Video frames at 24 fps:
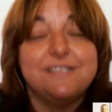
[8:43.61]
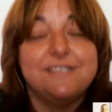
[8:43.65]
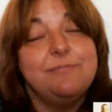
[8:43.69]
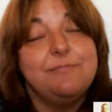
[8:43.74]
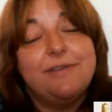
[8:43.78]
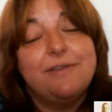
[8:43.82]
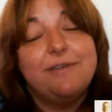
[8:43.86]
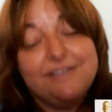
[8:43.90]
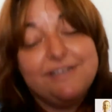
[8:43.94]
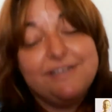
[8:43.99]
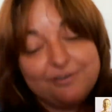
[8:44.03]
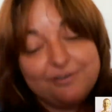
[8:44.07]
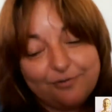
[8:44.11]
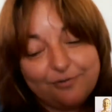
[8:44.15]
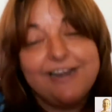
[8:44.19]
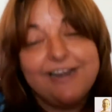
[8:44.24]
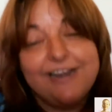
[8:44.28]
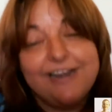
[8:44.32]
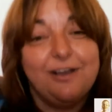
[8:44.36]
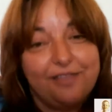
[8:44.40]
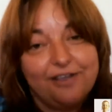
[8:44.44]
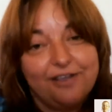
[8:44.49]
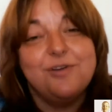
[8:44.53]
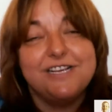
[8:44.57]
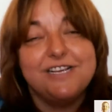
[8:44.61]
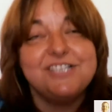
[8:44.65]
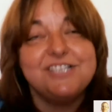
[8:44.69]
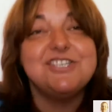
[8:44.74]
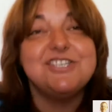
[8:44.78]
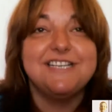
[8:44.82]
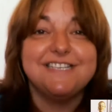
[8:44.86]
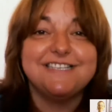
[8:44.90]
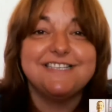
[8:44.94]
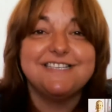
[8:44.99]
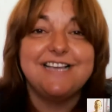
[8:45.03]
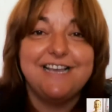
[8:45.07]
But right now, the
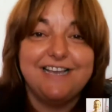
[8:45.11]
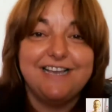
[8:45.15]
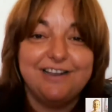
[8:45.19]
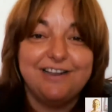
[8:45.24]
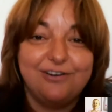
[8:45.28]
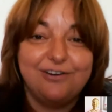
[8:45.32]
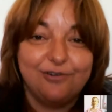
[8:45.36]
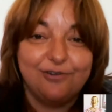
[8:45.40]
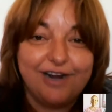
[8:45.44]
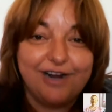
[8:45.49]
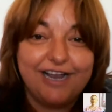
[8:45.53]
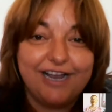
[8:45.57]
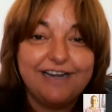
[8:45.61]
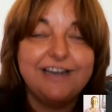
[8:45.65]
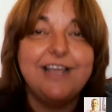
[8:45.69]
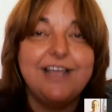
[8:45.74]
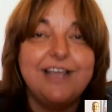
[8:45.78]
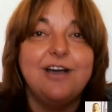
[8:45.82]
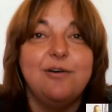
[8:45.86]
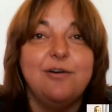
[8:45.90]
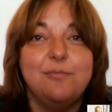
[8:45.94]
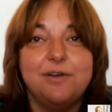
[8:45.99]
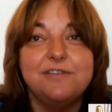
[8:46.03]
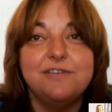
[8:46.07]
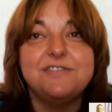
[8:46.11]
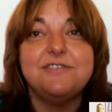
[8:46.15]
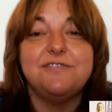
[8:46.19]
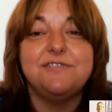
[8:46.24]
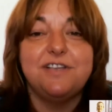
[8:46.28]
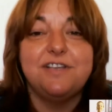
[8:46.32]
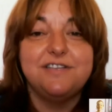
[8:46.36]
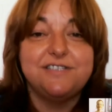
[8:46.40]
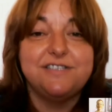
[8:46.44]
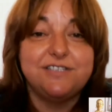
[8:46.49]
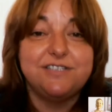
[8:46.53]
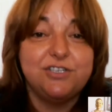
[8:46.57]
question is, right now, most of
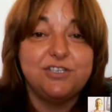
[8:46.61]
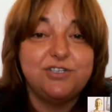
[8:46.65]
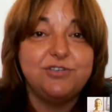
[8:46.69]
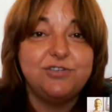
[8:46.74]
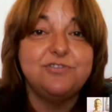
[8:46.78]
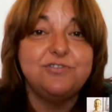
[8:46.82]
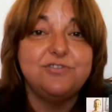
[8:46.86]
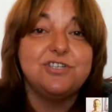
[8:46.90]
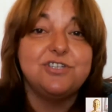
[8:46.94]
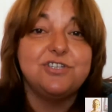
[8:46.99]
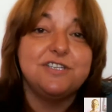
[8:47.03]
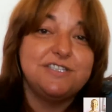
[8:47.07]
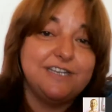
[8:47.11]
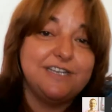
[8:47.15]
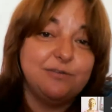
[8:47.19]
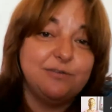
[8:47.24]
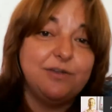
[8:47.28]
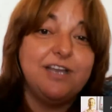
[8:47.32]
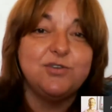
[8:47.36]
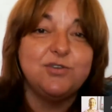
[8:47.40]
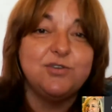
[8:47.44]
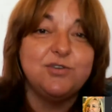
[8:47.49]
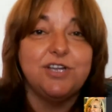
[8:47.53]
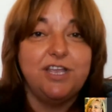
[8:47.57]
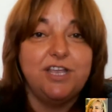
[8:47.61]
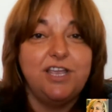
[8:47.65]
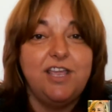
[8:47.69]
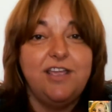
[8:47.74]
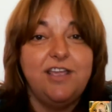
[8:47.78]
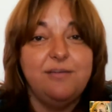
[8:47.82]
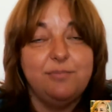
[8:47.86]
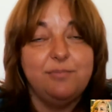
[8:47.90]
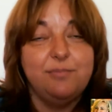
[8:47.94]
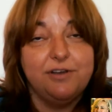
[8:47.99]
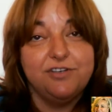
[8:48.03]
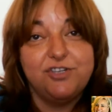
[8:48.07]
the institutions, and we are talking
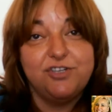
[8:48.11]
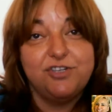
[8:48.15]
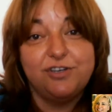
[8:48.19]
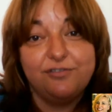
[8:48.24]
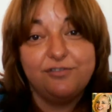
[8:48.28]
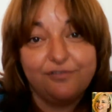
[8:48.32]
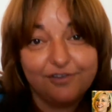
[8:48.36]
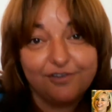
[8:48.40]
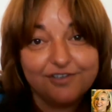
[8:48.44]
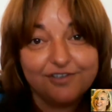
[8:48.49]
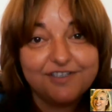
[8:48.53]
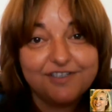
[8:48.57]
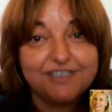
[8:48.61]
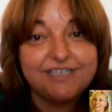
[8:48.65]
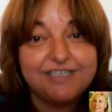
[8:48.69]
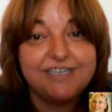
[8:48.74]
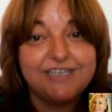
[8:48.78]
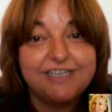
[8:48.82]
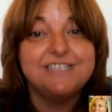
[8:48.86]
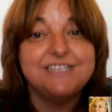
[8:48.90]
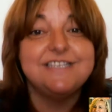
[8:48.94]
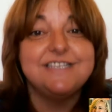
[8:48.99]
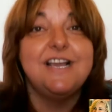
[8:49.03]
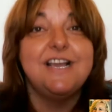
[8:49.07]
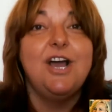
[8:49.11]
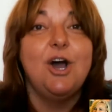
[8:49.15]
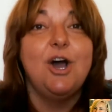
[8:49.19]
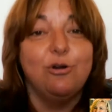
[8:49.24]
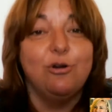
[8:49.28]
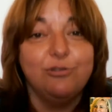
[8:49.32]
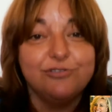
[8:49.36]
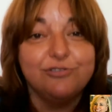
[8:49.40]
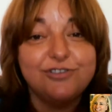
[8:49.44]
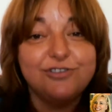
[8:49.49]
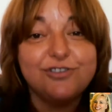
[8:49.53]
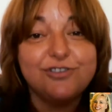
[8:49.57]
here about universities,
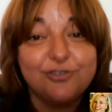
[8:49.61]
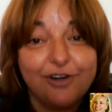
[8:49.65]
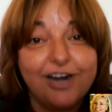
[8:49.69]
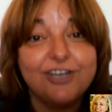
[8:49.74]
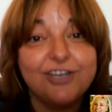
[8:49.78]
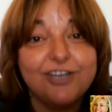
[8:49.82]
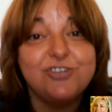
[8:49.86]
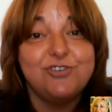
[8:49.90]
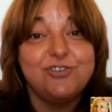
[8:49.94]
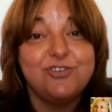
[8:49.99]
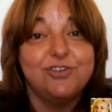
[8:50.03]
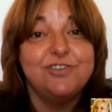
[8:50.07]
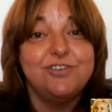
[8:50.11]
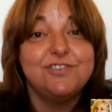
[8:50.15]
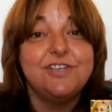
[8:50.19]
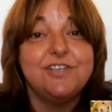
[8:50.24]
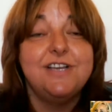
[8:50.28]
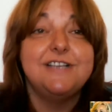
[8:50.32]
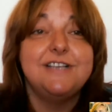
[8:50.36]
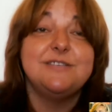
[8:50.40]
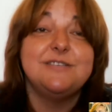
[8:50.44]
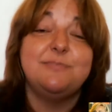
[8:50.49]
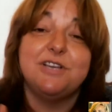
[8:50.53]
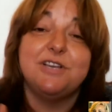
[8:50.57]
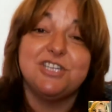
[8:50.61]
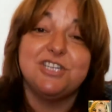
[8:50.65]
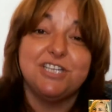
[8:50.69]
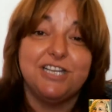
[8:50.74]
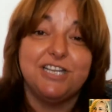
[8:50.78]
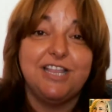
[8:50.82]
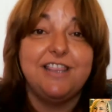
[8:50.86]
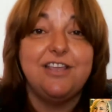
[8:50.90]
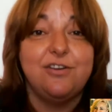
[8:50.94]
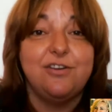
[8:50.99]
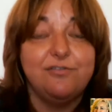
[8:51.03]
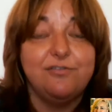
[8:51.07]
old structures,
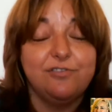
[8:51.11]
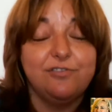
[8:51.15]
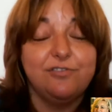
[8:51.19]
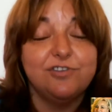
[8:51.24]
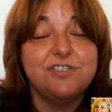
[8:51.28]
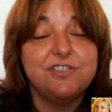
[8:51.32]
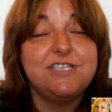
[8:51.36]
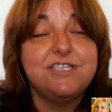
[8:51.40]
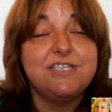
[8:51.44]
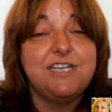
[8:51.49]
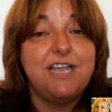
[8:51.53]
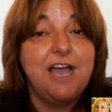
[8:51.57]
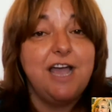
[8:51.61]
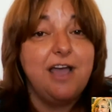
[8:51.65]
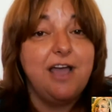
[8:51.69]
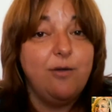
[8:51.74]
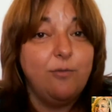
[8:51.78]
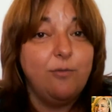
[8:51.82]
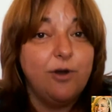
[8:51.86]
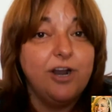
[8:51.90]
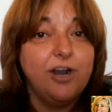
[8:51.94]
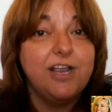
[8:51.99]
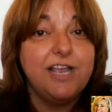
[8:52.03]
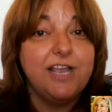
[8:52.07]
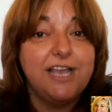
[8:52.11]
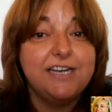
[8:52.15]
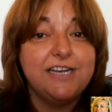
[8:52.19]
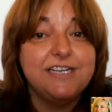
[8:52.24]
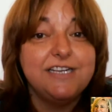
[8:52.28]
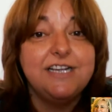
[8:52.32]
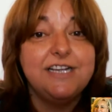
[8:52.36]
especially the university I work at,